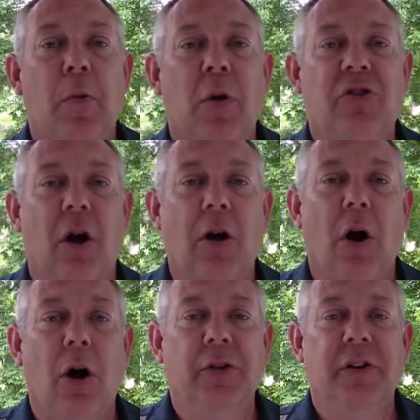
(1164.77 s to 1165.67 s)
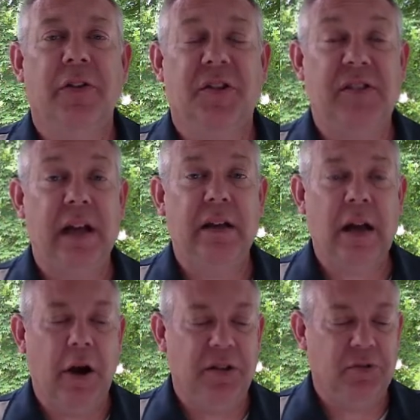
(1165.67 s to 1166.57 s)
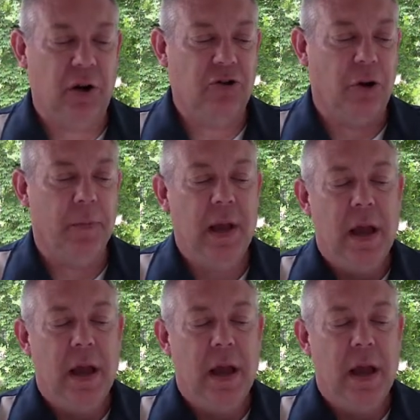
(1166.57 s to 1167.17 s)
which are called the secondary structure.